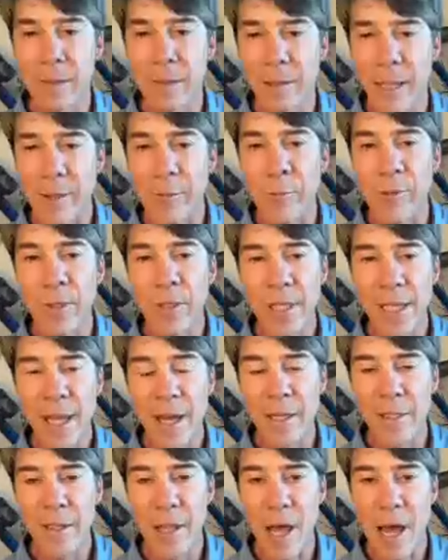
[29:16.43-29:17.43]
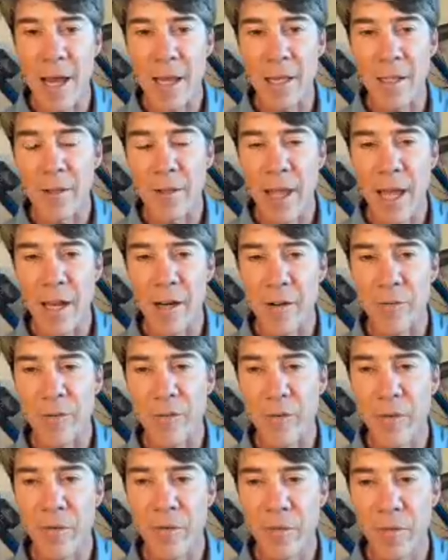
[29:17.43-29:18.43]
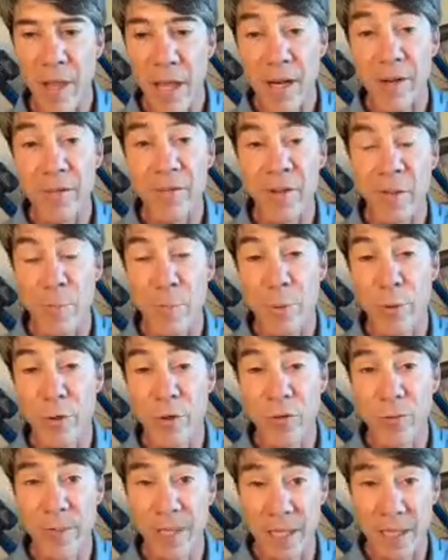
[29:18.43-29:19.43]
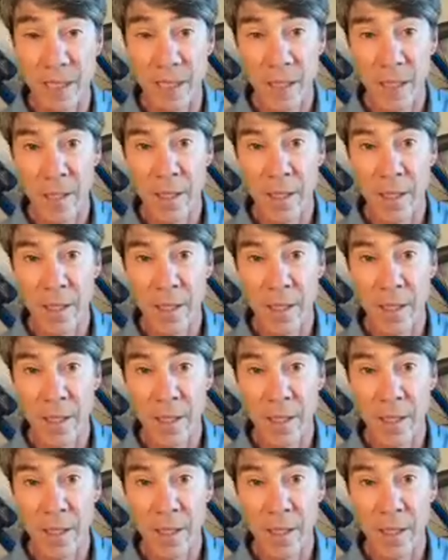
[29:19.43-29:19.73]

like really unlock a lot of lot of improvement